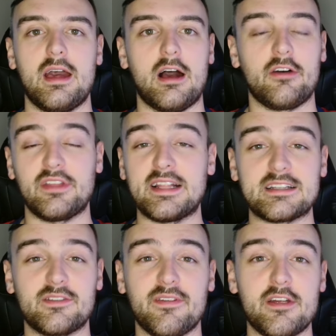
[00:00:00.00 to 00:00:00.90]
I think
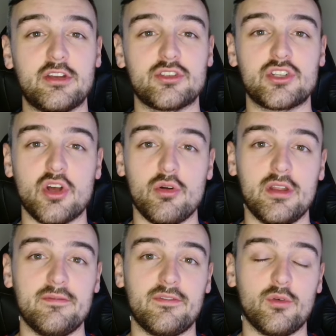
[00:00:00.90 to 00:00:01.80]
that's a very good
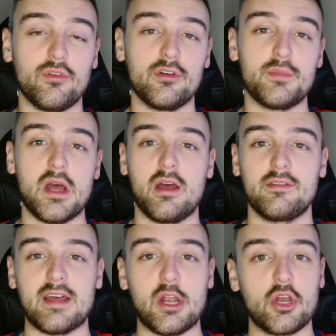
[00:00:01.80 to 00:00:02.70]
signing for them.
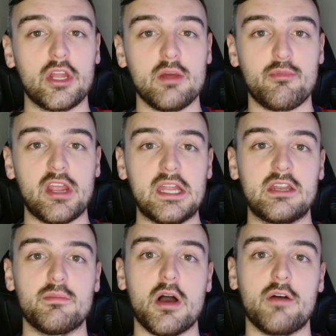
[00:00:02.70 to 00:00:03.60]
They're looking at bringing
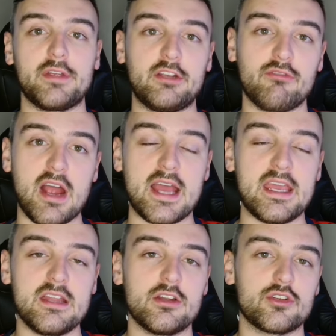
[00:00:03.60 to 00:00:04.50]
Damari Gray
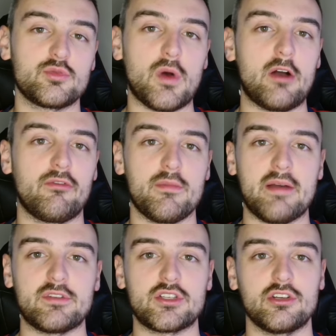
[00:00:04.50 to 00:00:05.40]
in as well from
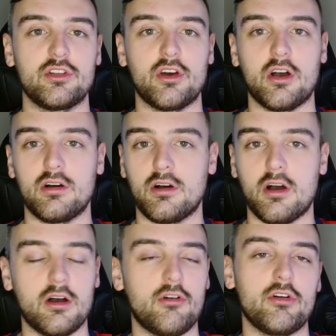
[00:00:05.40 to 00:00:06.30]
Everton.
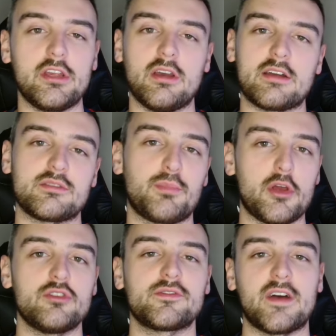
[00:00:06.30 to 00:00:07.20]
I, as a
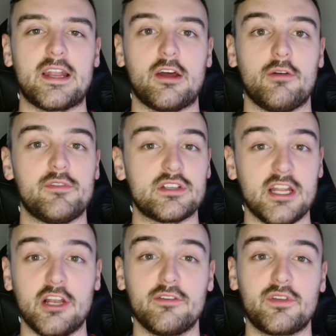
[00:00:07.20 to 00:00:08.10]
Blues fan,
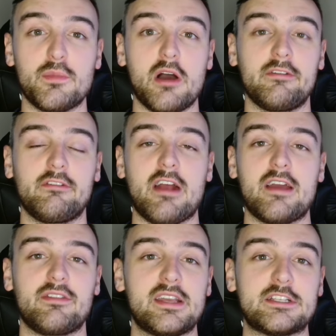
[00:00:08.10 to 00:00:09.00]
obviously love Damari Gray.
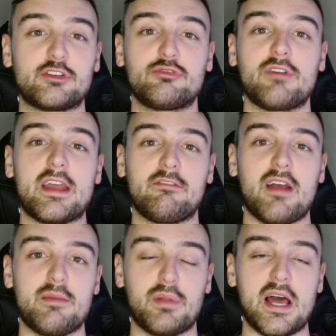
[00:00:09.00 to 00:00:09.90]
I think he's a great,
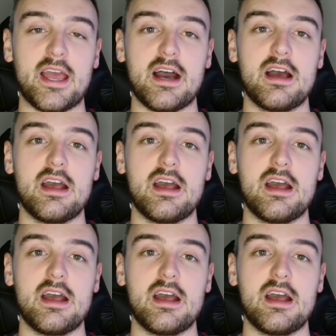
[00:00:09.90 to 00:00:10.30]
great player.